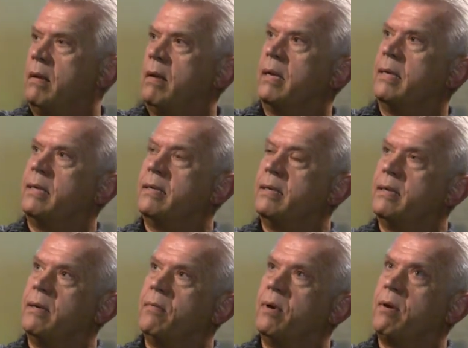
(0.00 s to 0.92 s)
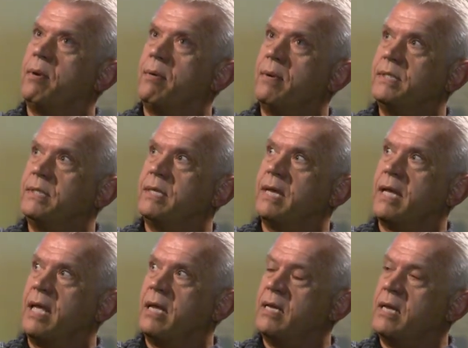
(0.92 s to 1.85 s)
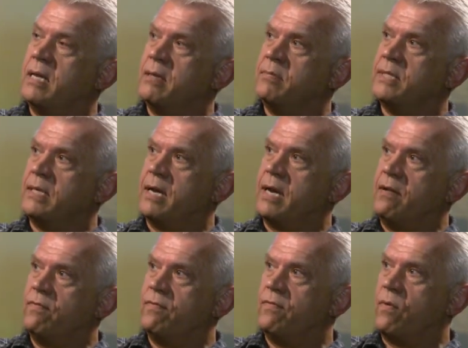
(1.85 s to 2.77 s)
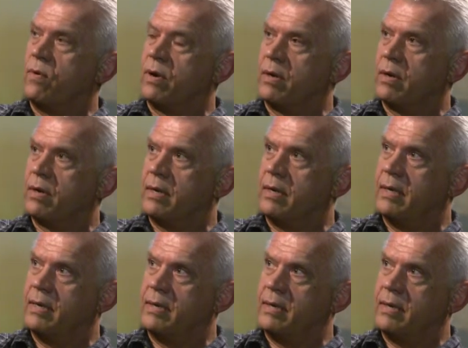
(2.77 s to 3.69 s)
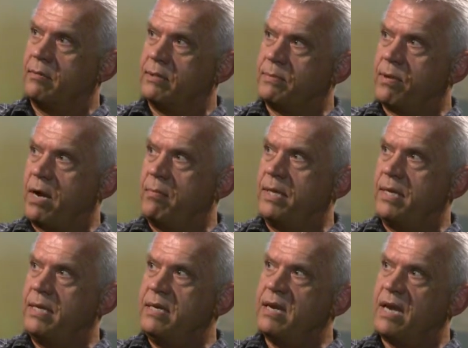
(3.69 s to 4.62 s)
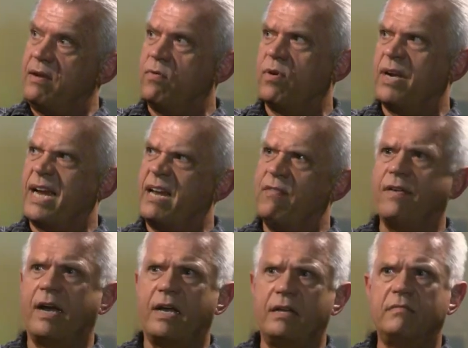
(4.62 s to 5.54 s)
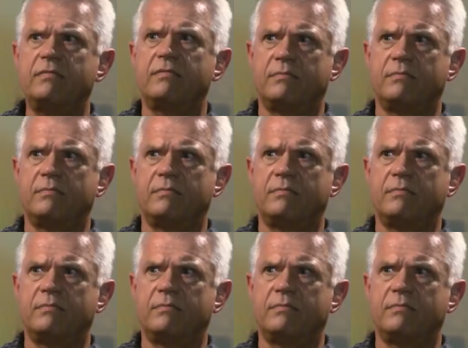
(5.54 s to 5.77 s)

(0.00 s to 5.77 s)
Well, we went to the Gang Games in '94. It was probably '94, '95,